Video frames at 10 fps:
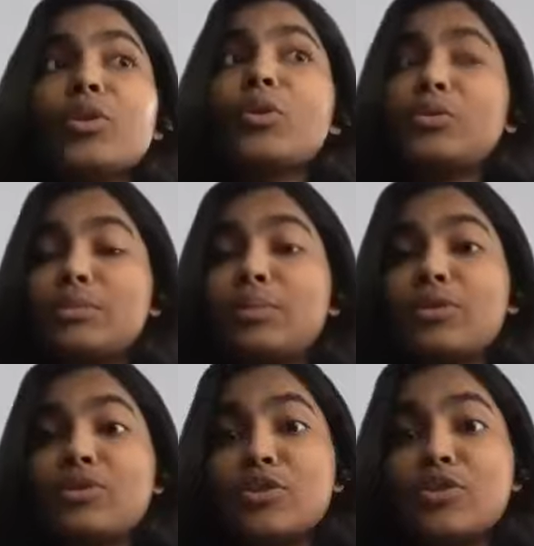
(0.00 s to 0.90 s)
Oh, this
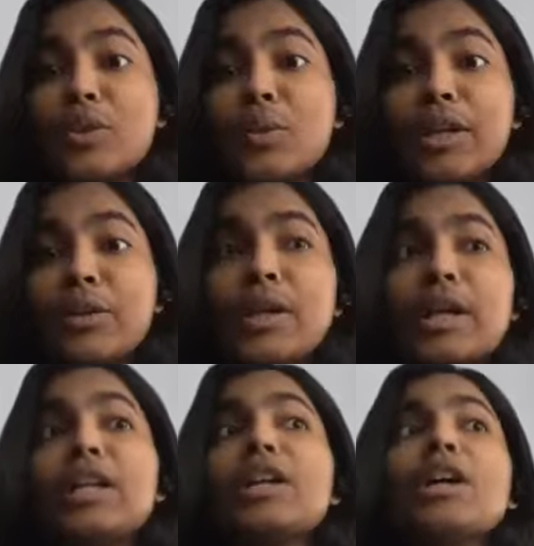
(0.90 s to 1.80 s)
person's doing
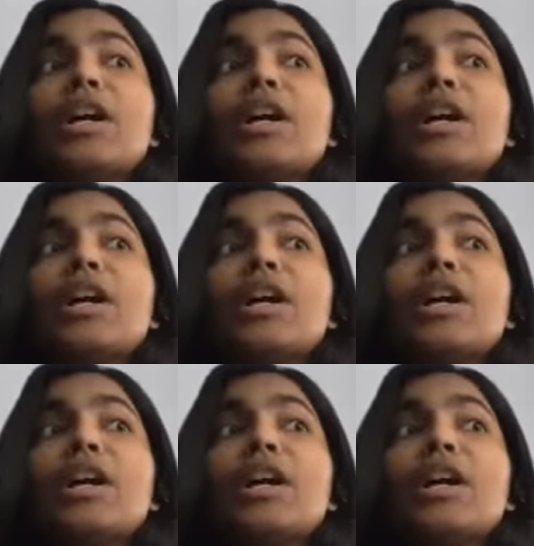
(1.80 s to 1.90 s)
great.